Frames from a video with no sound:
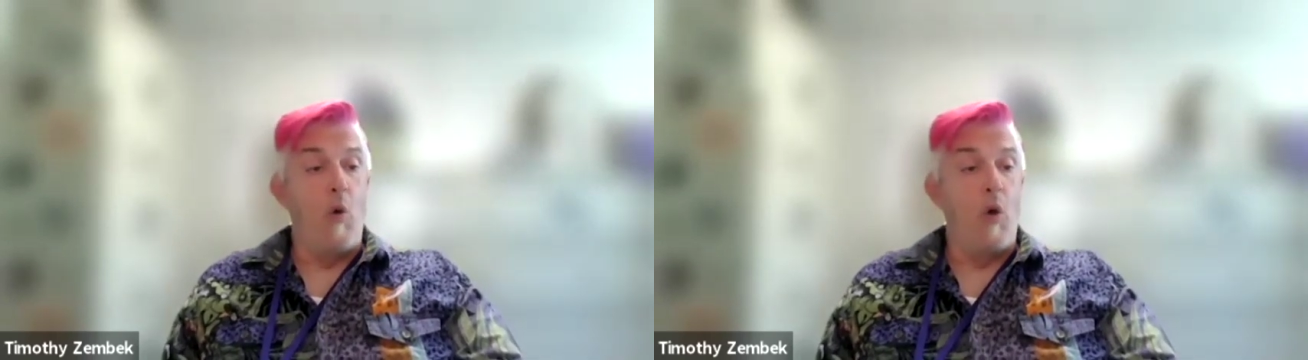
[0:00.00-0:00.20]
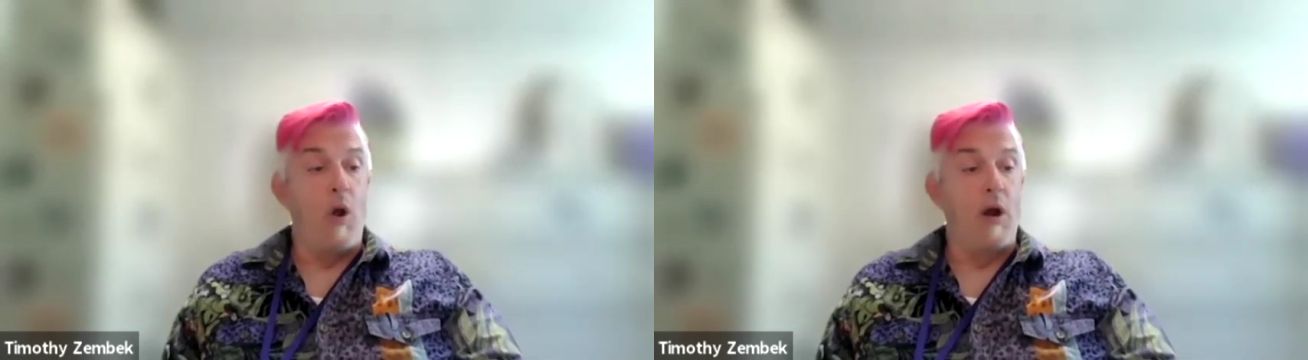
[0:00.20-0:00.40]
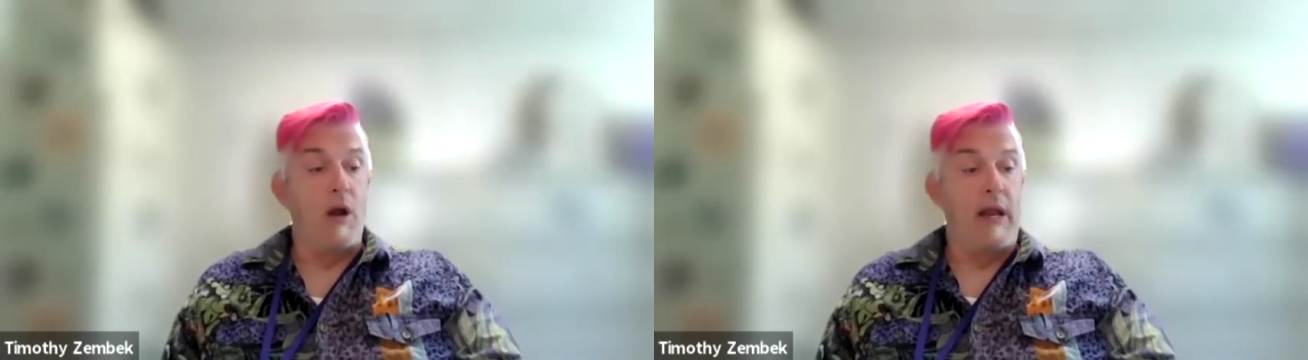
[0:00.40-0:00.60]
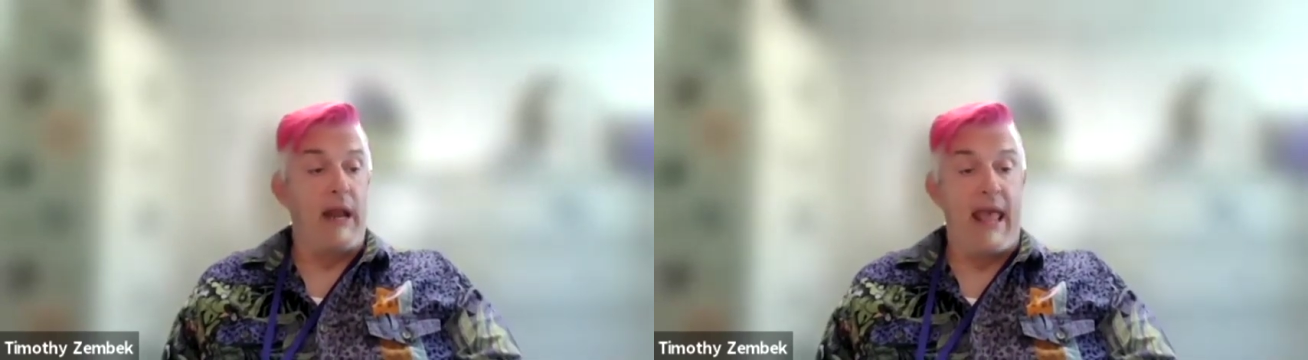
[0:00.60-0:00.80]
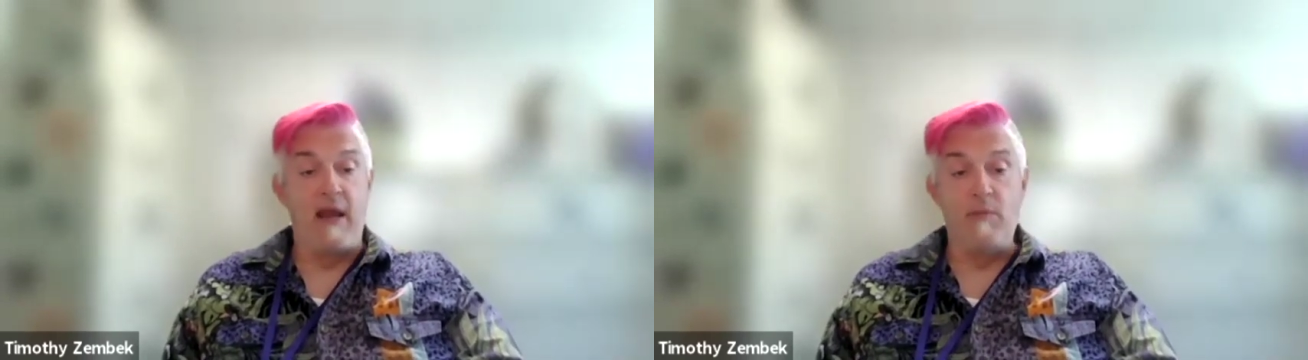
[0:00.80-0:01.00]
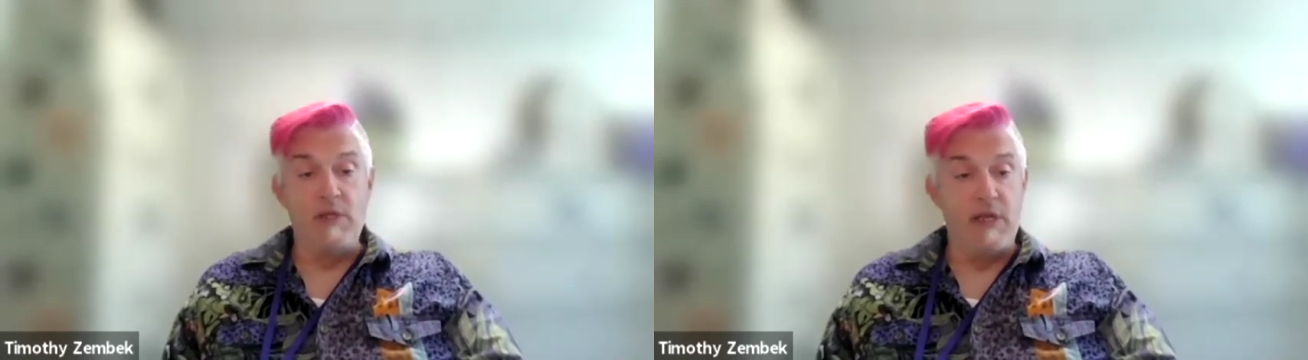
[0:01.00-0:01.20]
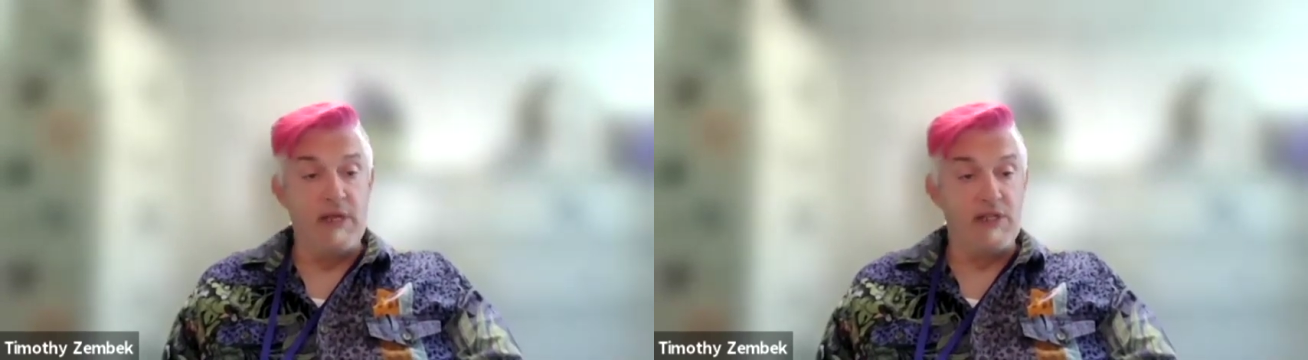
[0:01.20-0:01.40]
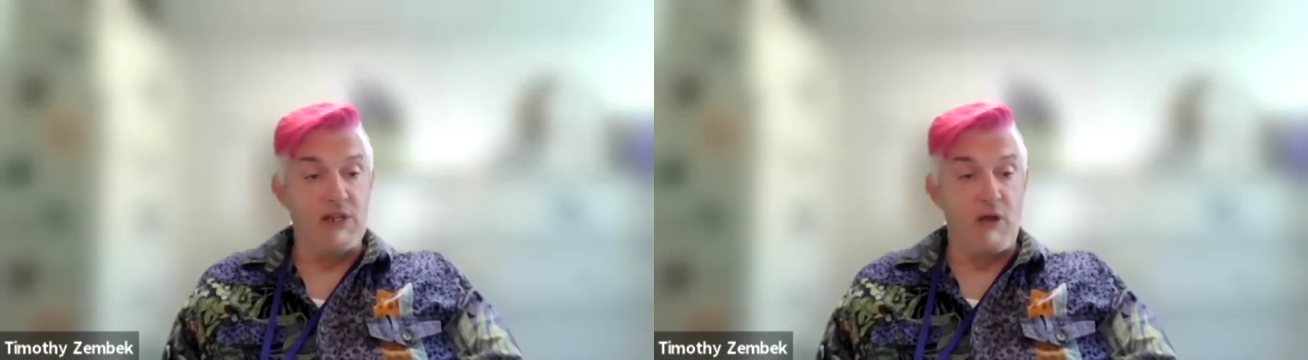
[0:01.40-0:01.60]
or an animal to
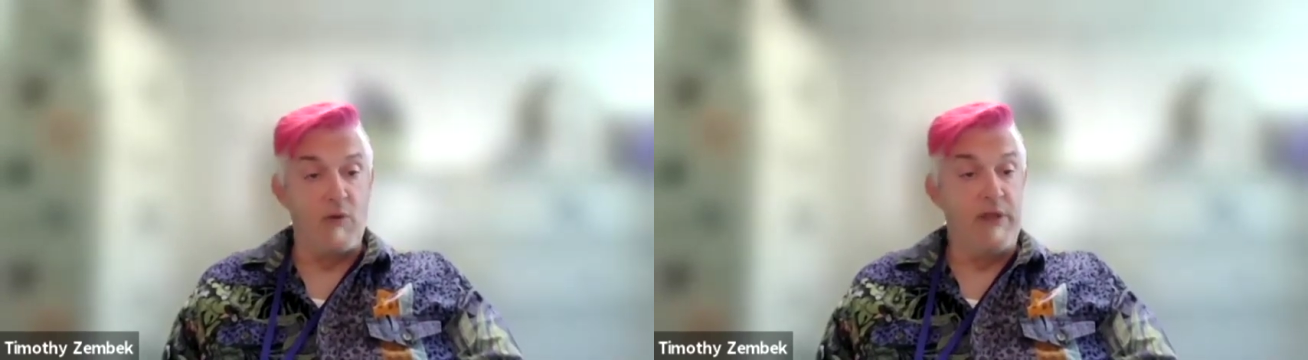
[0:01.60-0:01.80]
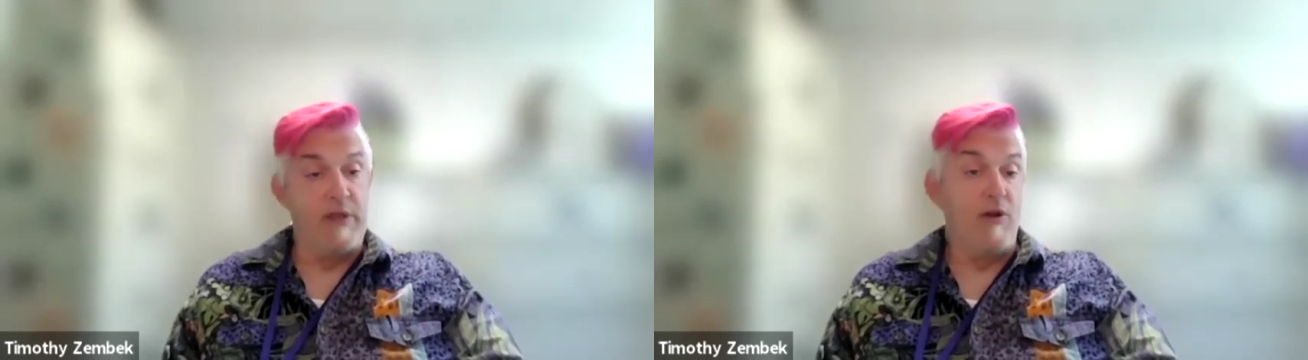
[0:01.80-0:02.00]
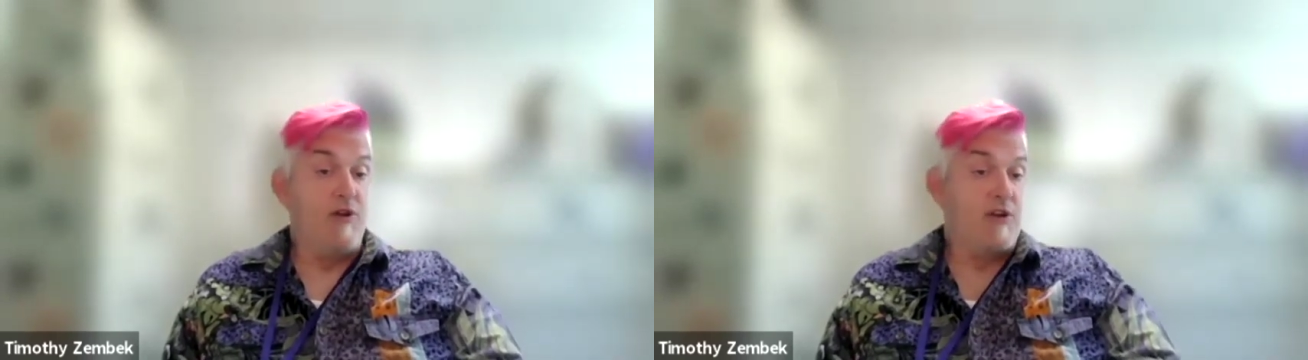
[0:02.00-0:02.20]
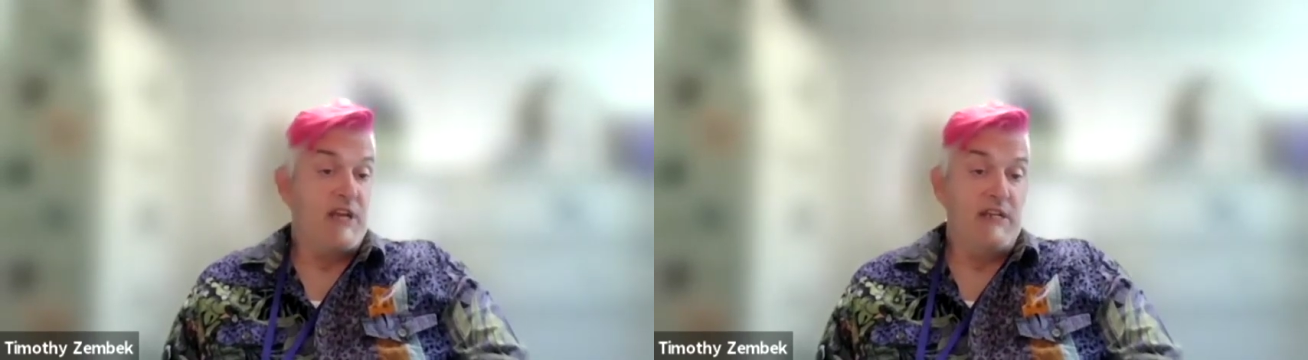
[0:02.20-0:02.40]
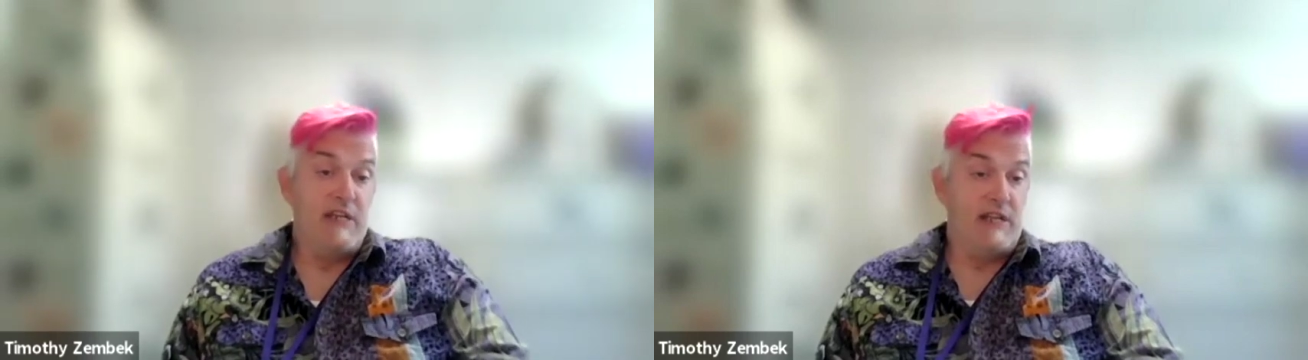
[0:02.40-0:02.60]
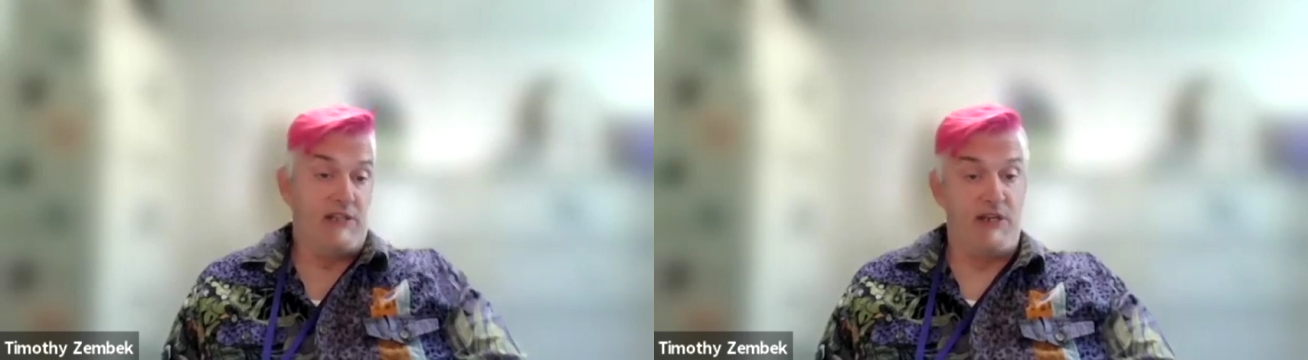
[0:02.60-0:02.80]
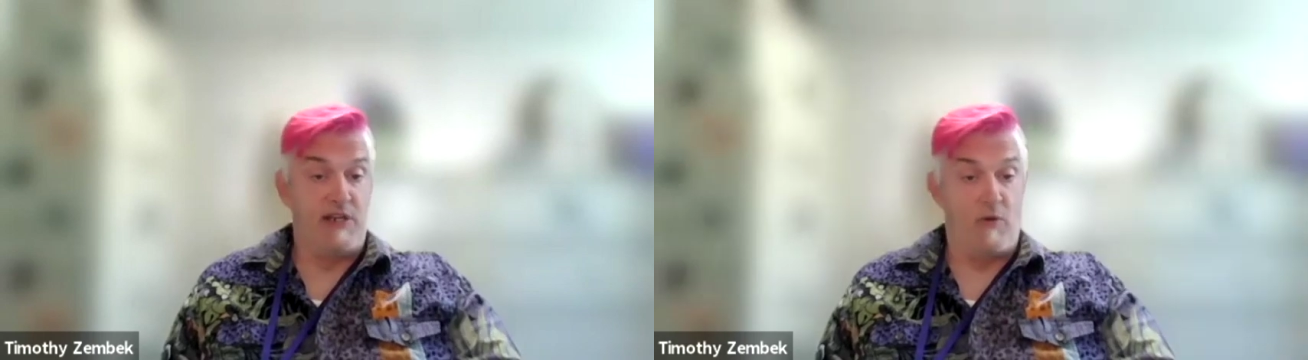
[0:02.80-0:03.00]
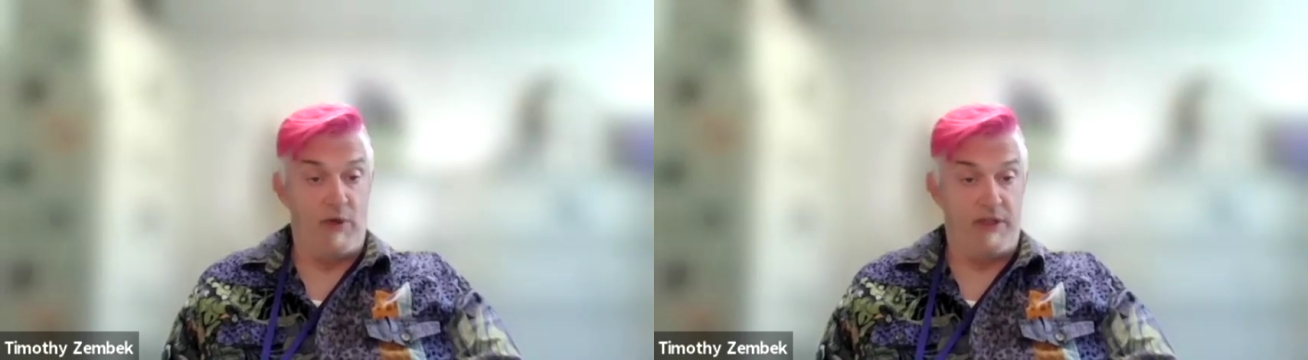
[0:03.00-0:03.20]
get stuck with it, or your kid to get
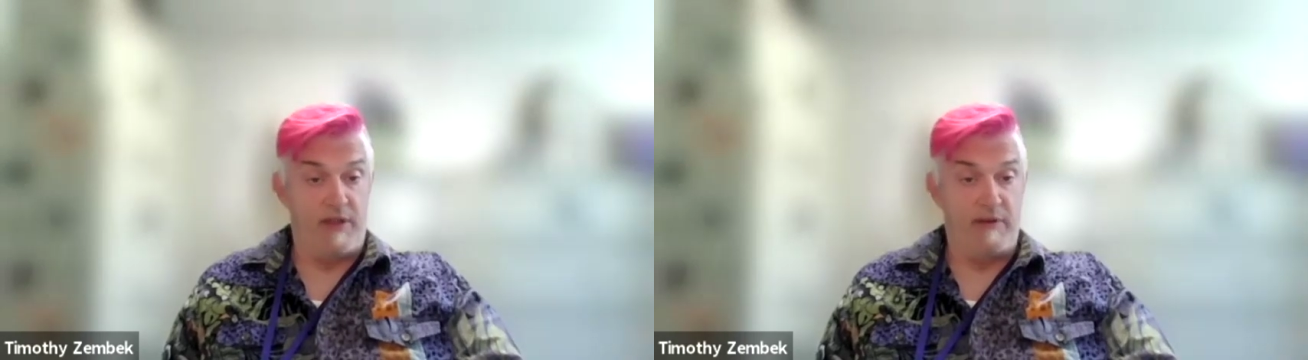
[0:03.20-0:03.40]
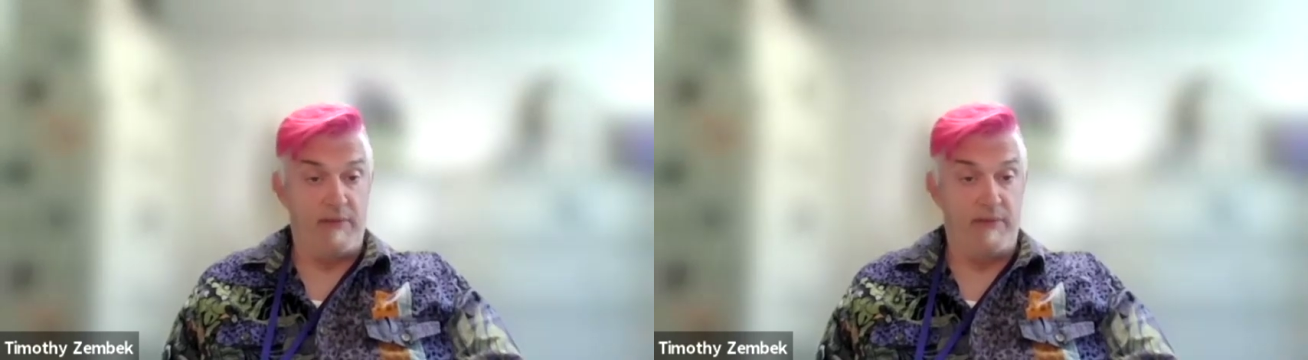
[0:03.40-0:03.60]
stuck with it.